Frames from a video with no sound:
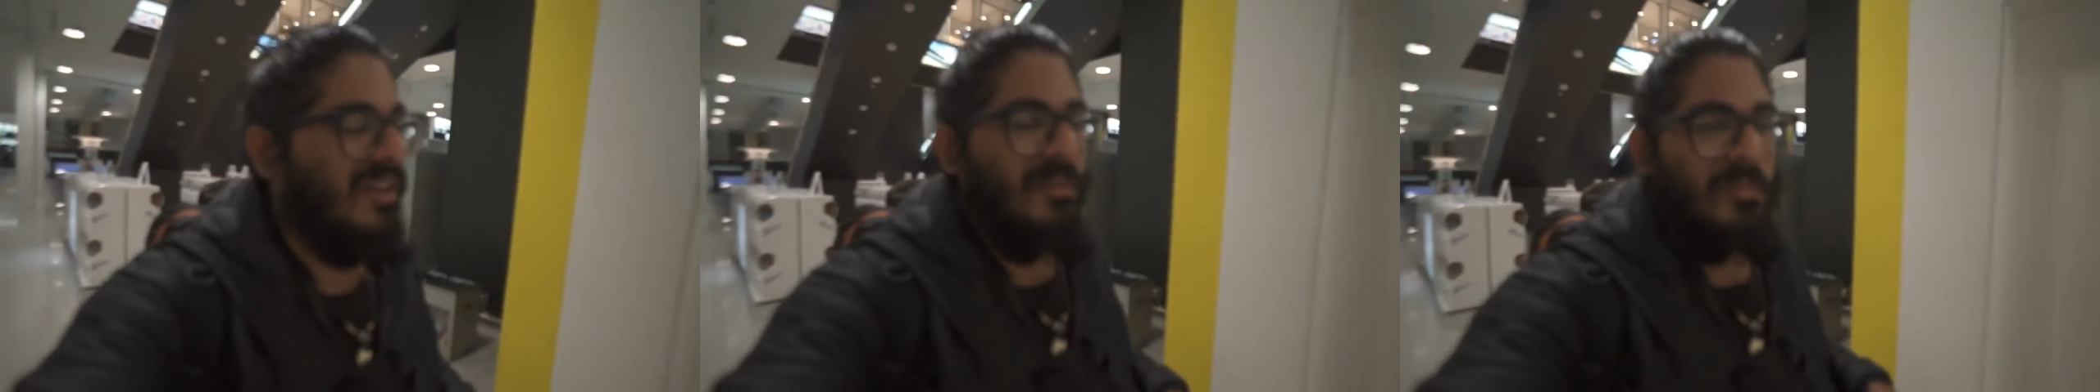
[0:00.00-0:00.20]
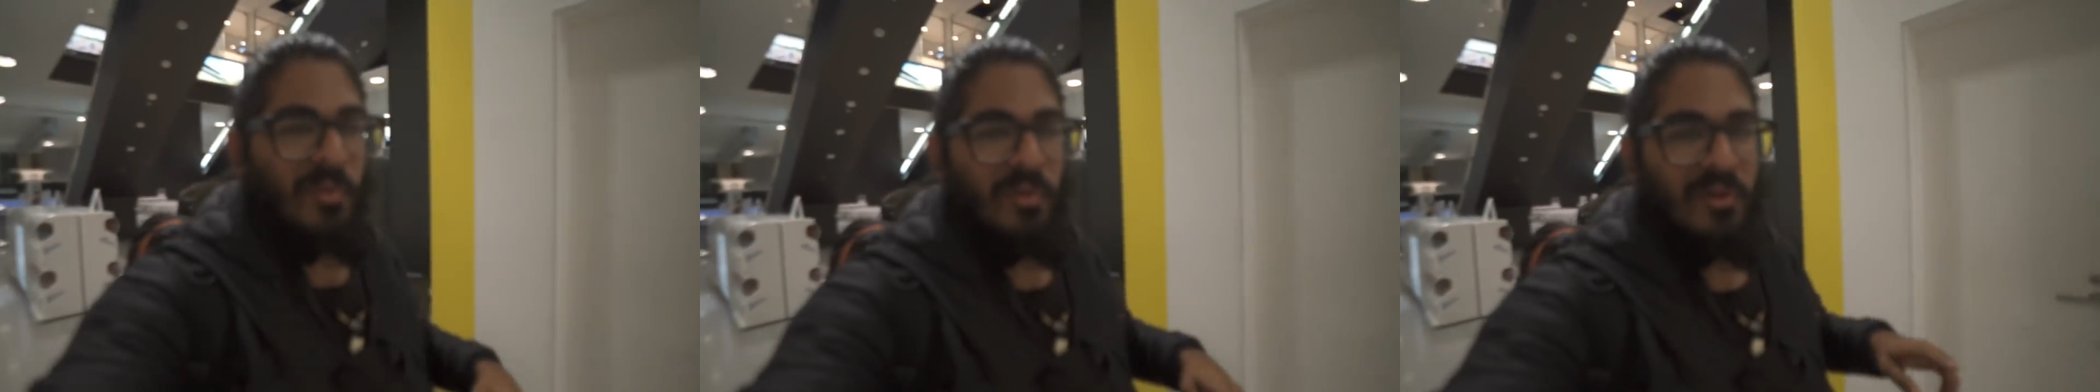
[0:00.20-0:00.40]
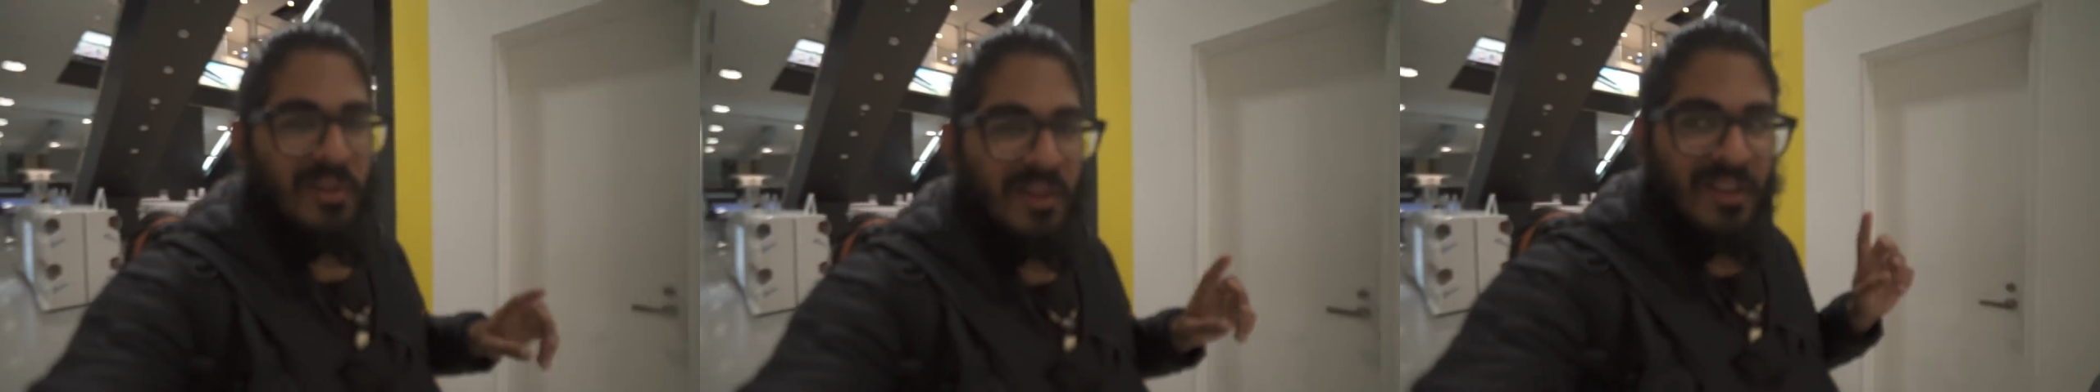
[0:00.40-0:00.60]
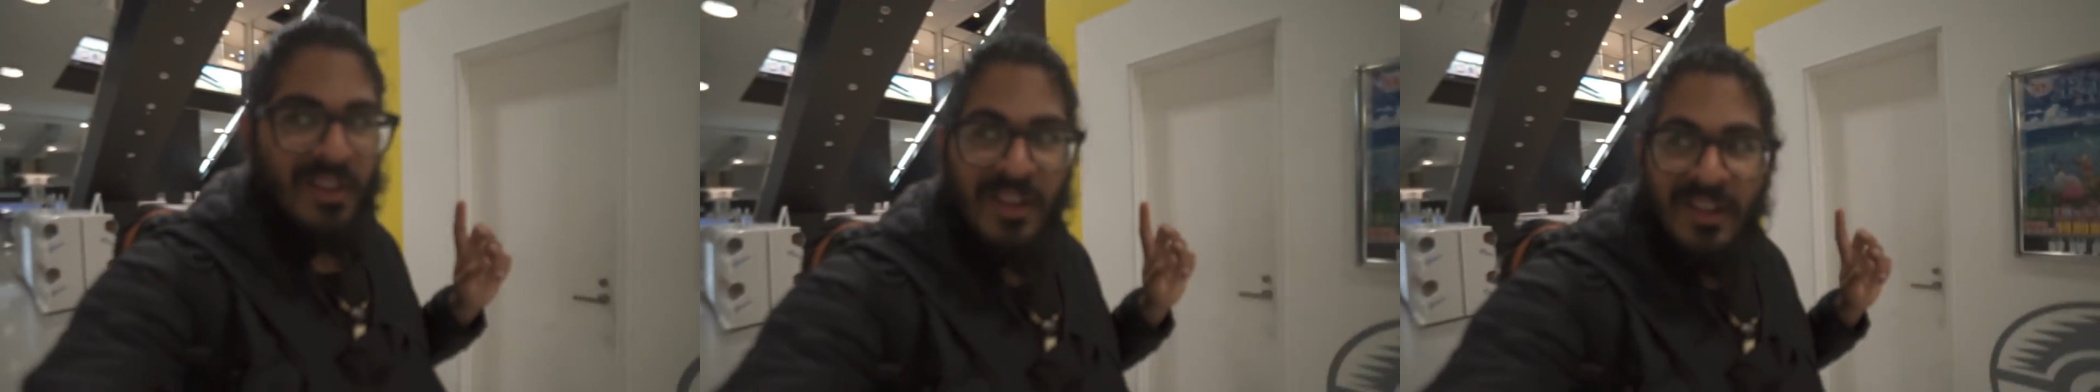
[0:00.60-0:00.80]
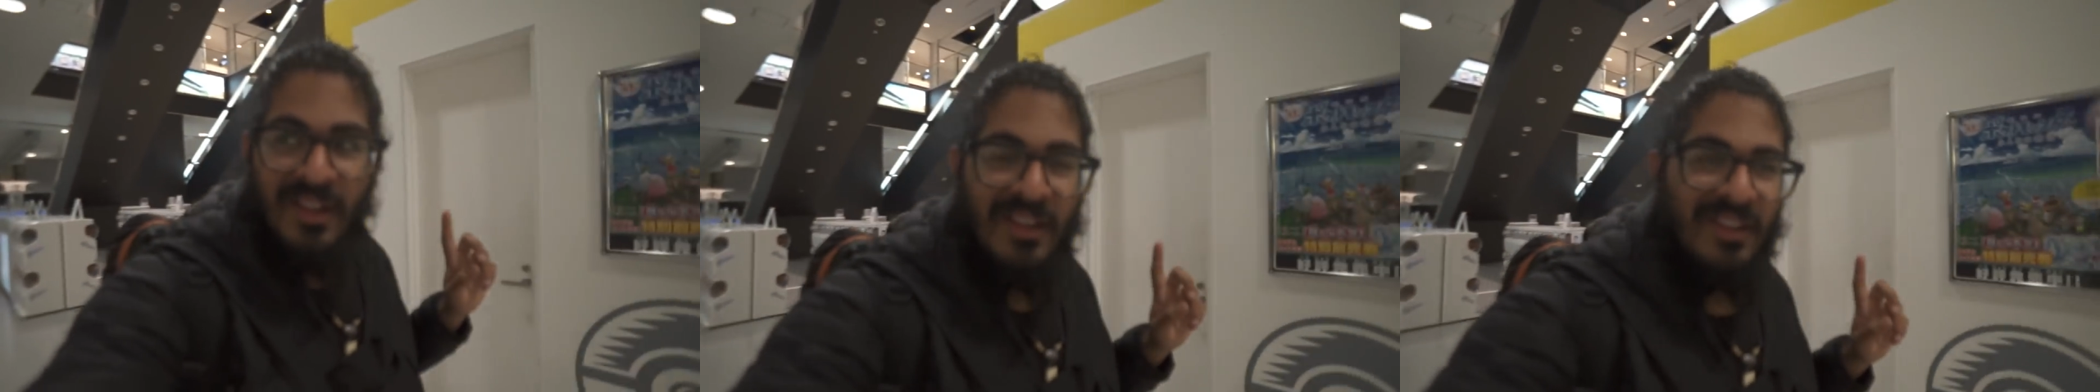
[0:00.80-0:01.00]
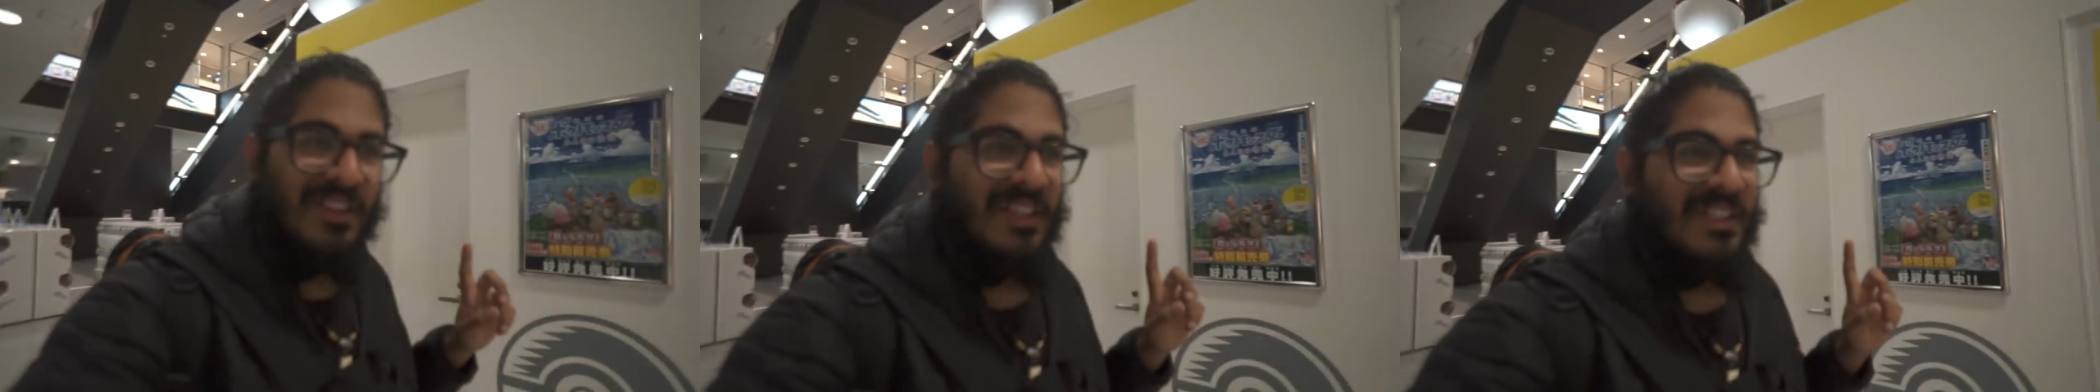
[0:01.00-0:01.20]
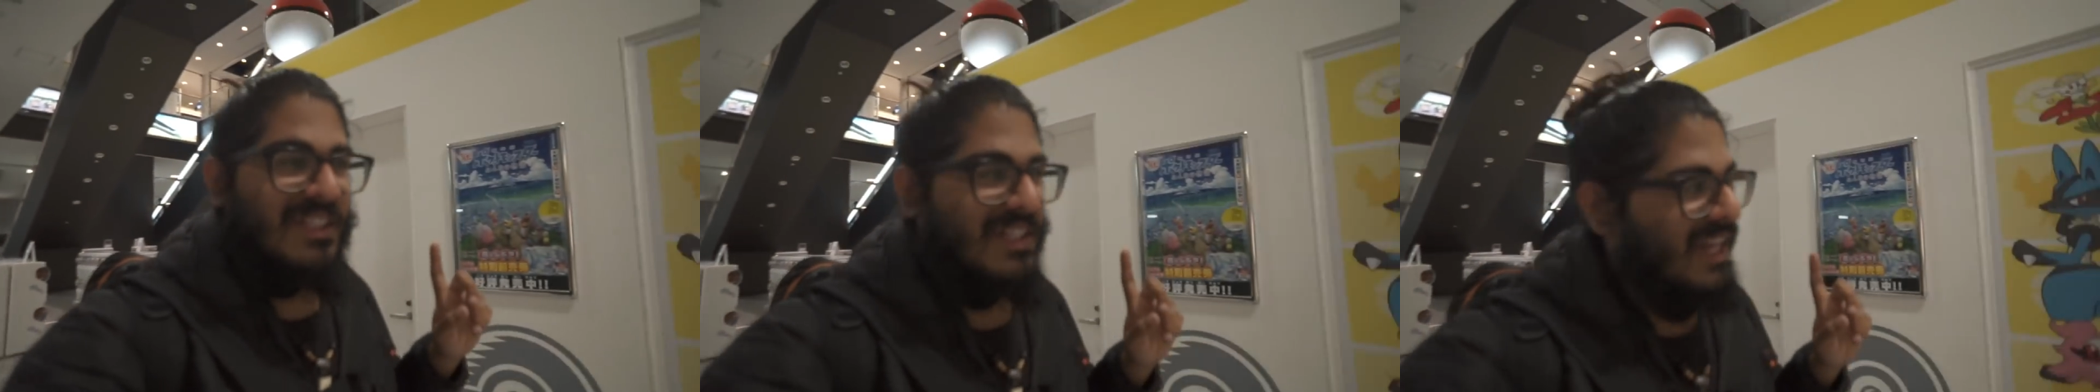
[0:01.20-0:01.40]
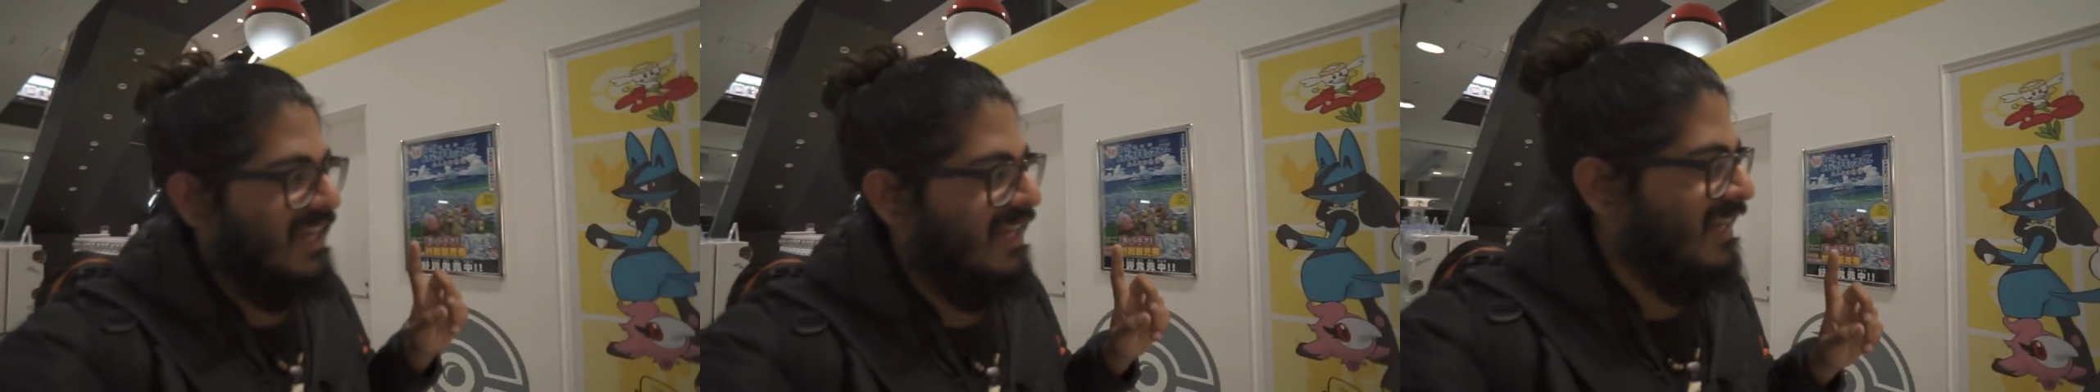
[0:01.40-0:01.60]
Airport.
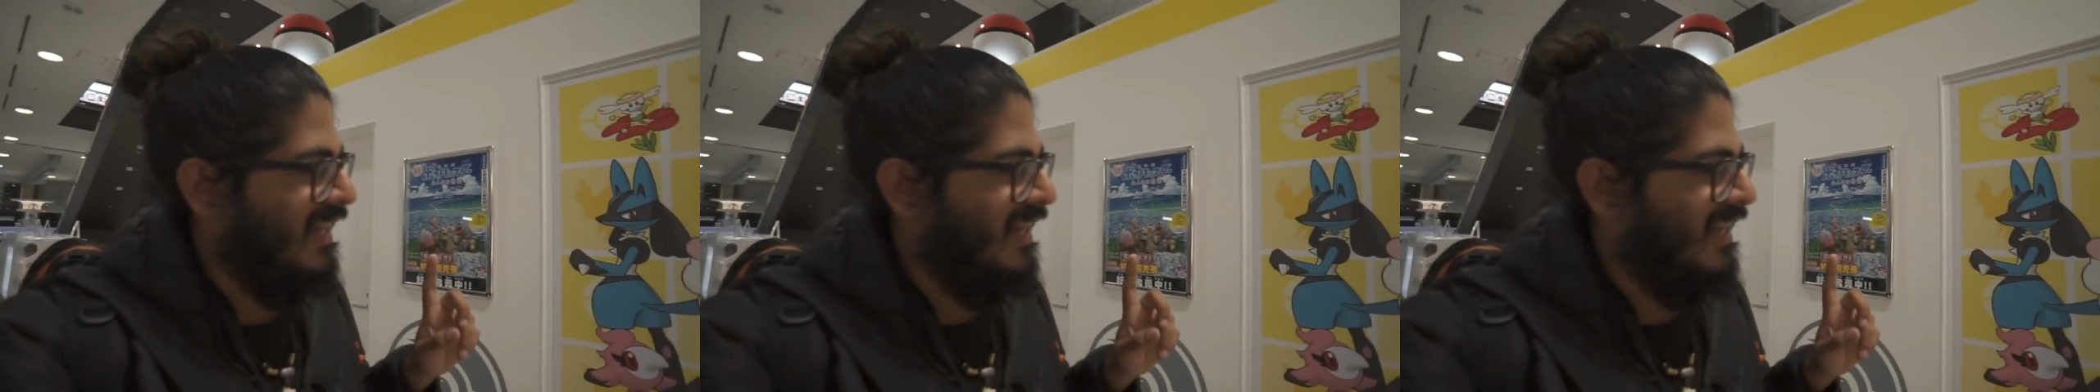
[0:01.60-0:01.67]
This